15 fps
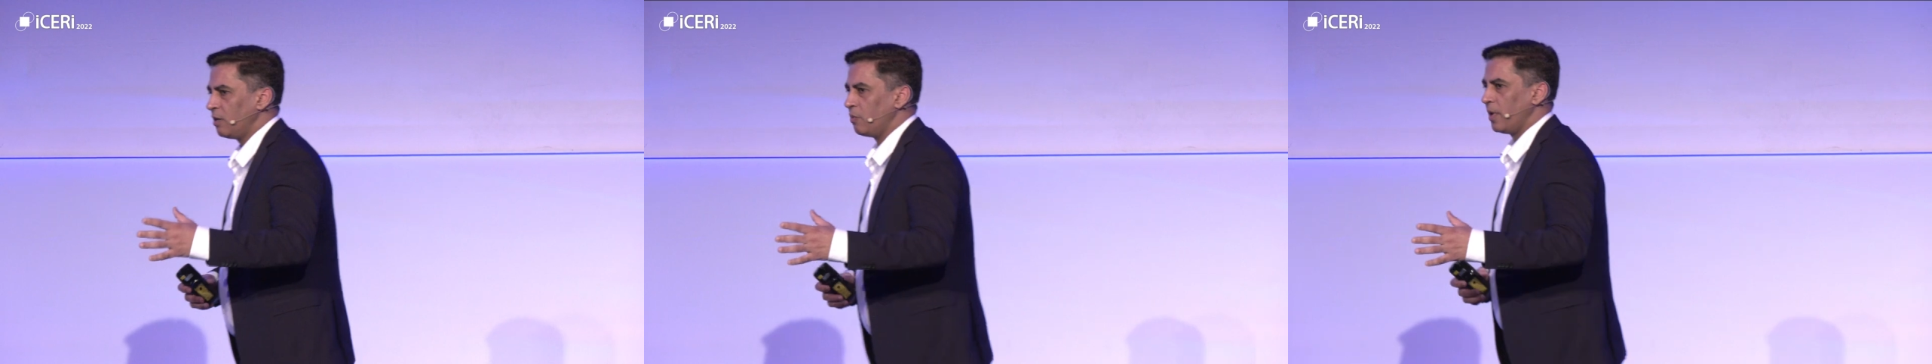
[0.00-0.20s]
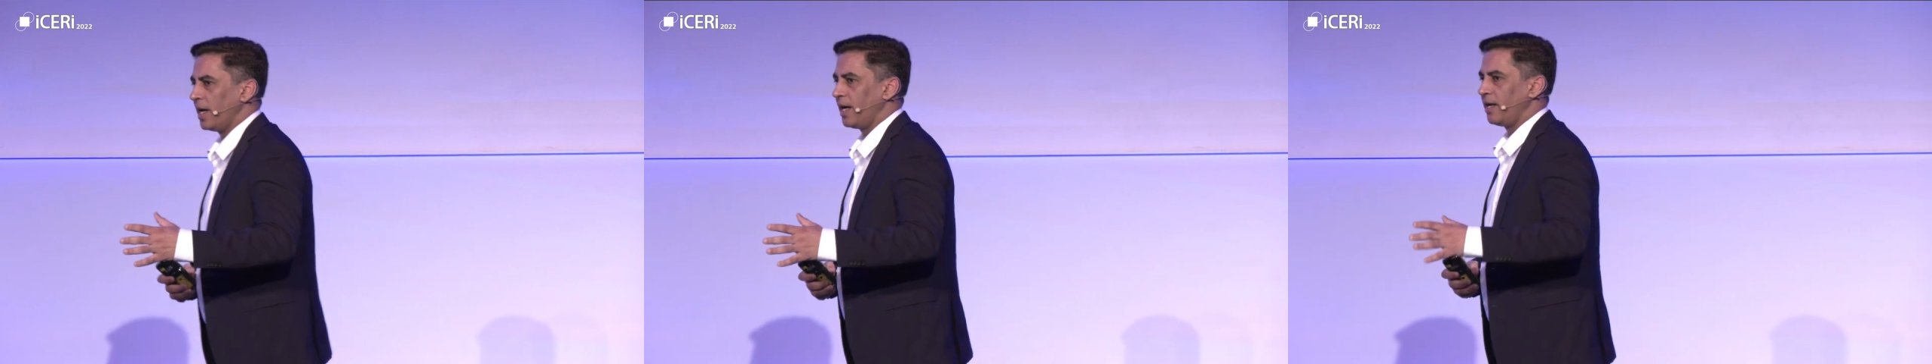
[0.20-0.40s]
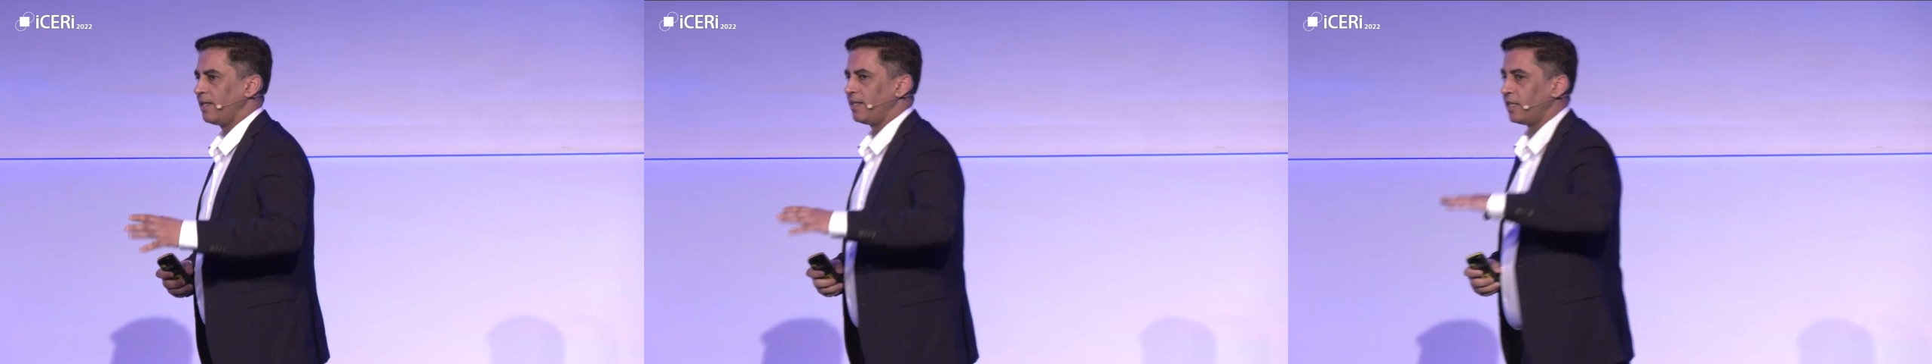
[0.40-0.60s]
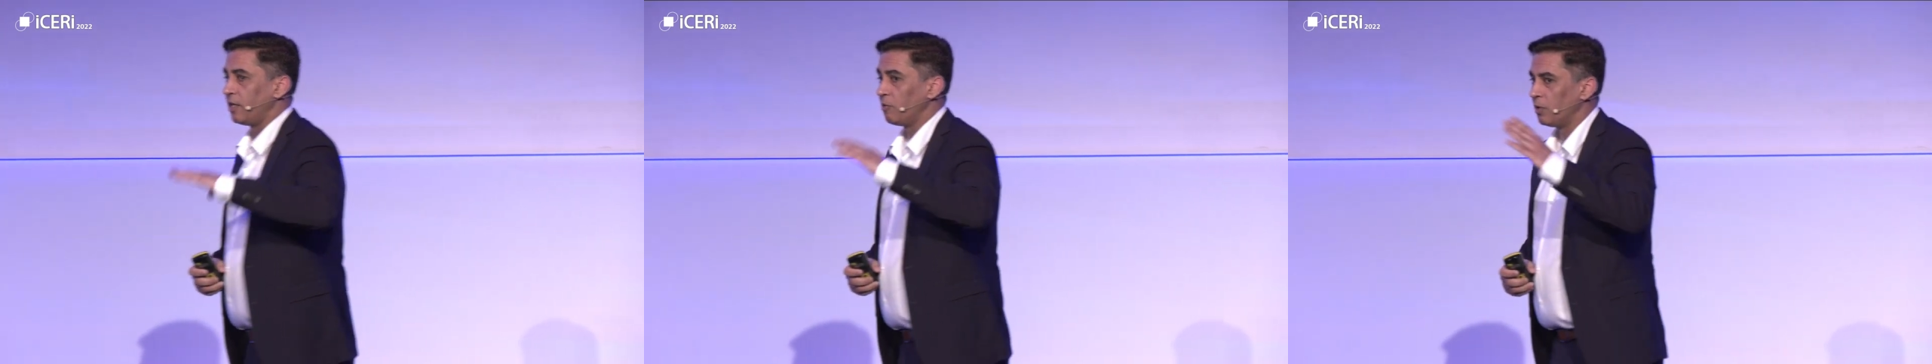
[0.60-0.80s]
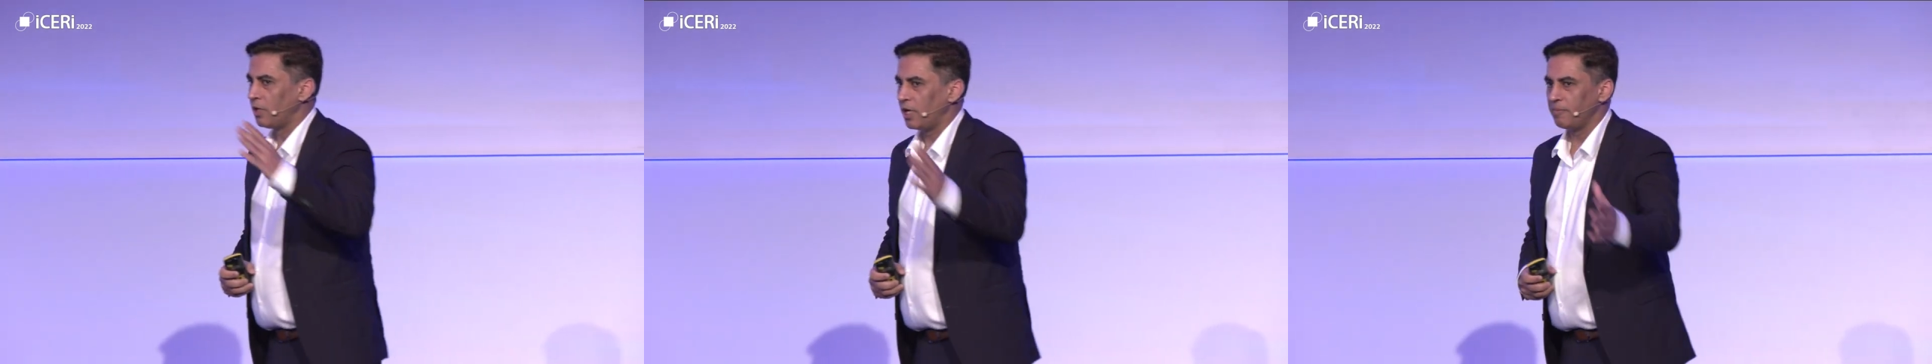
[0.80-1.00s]
way that they
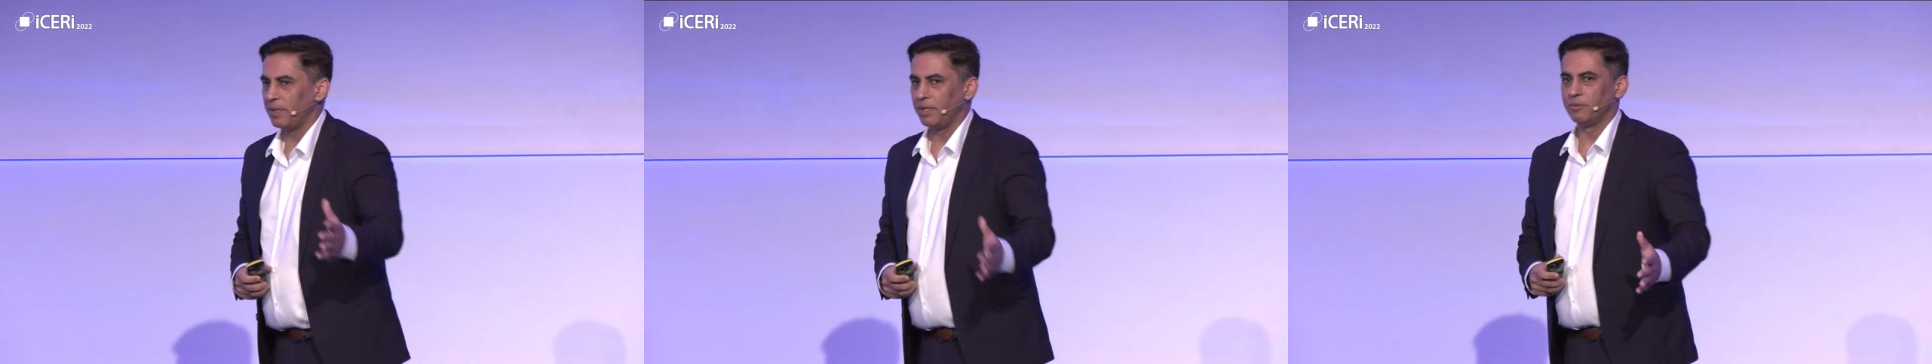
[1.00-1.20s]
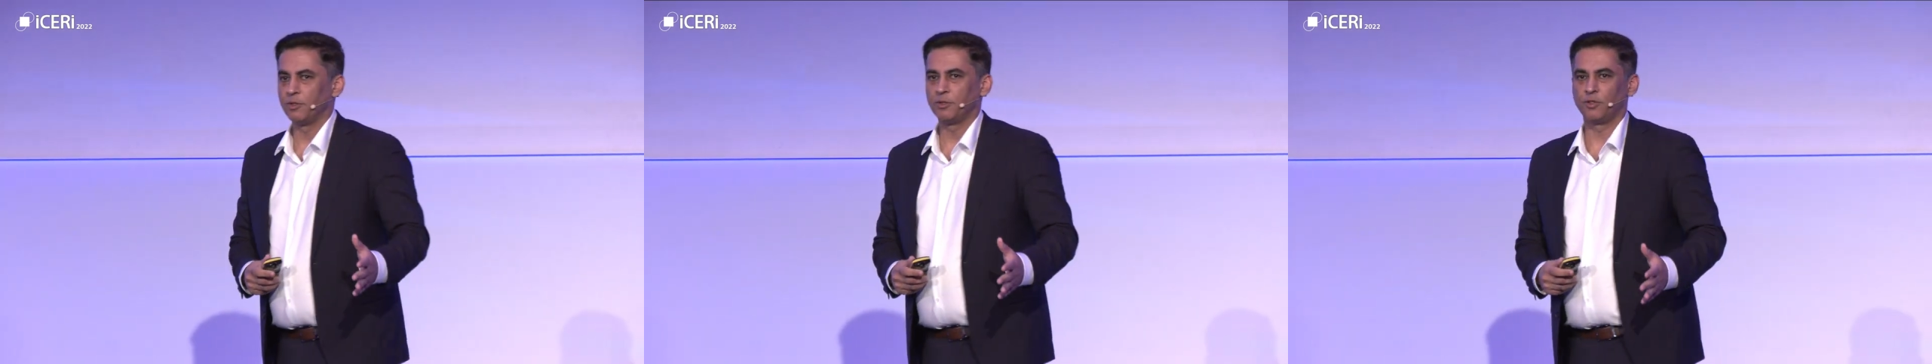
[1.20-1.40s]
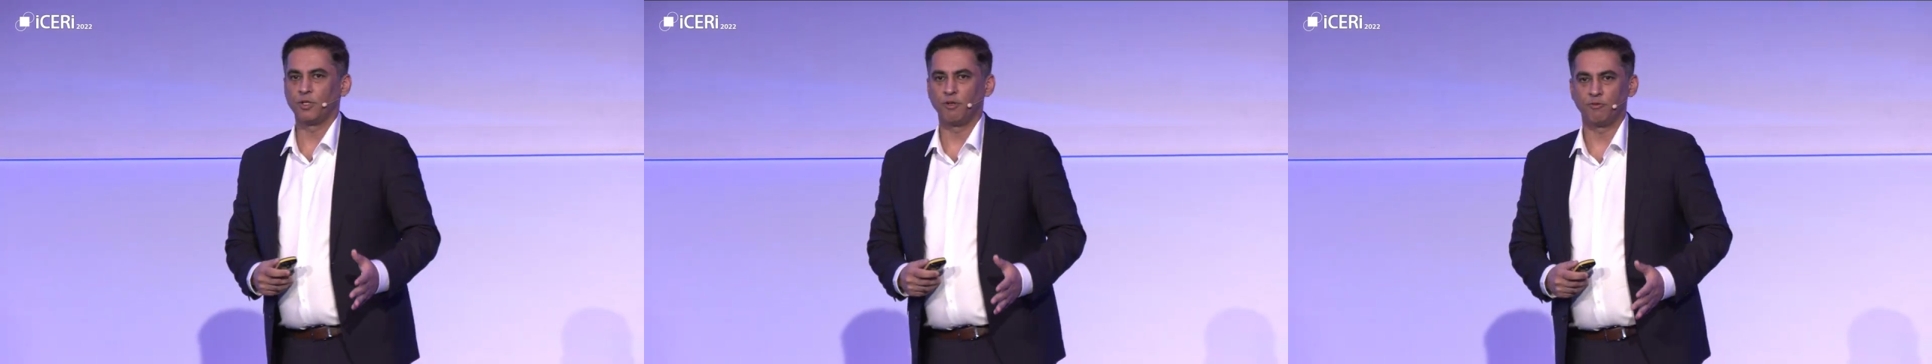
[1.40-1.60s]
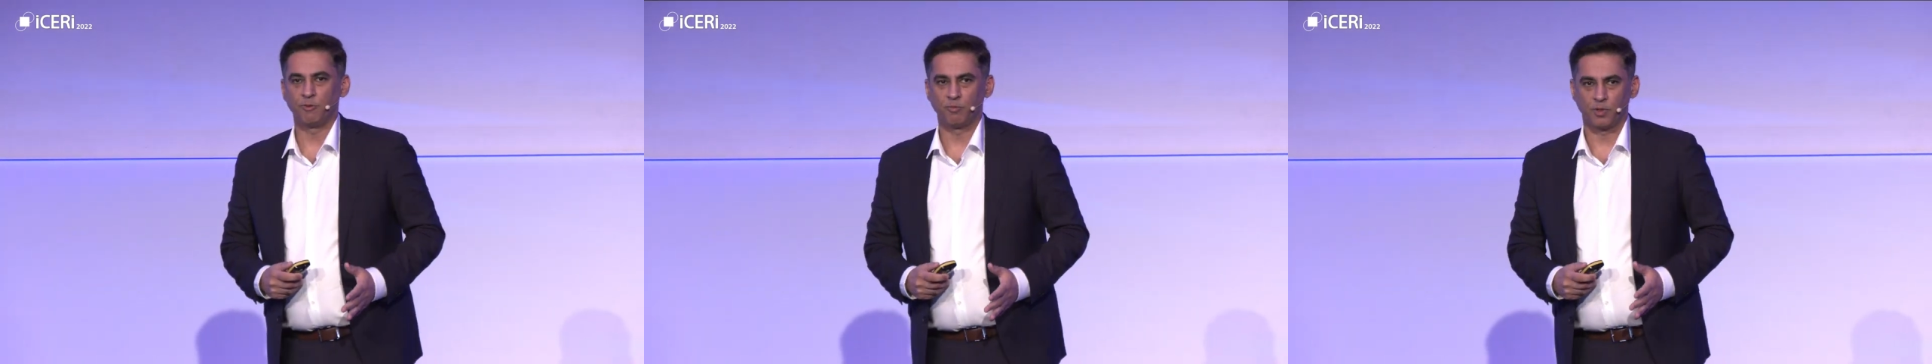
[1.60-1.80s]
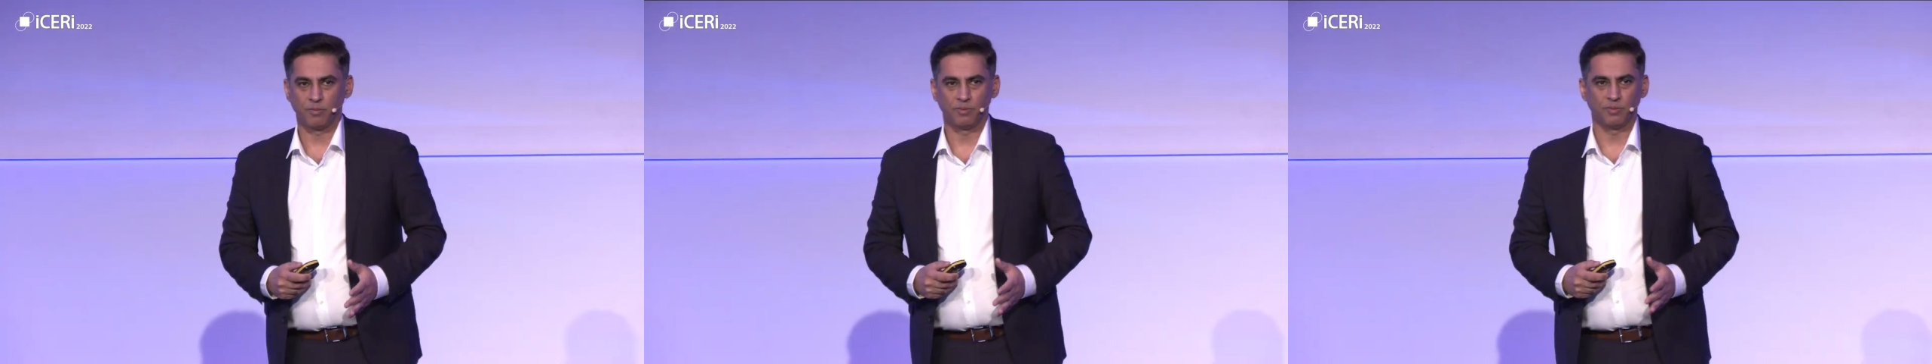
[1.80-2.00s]
will not be able to solve the
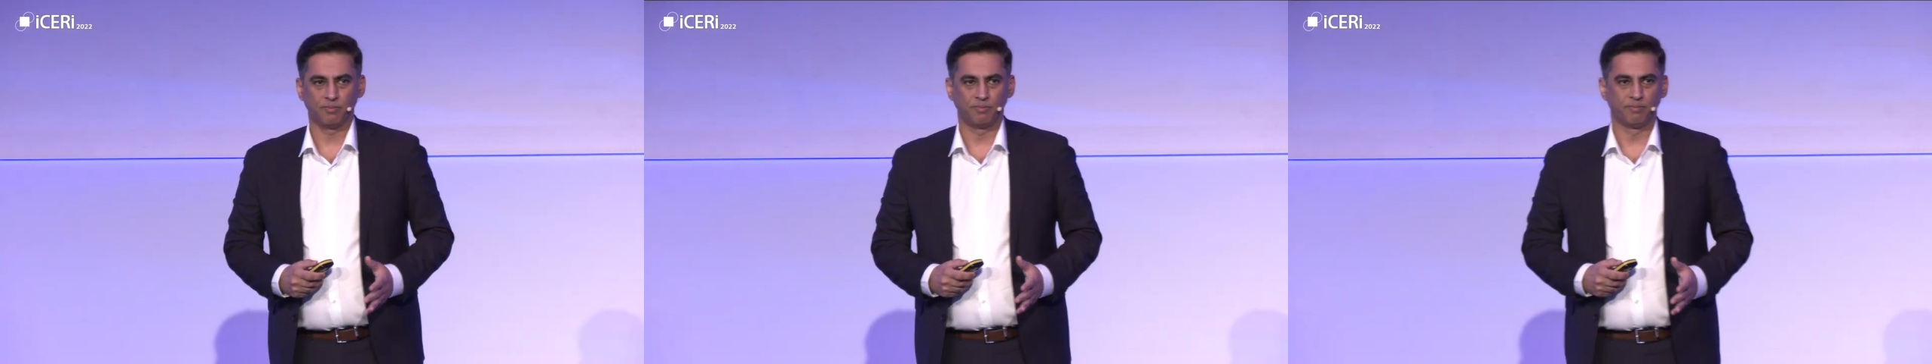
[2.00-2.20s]
problem.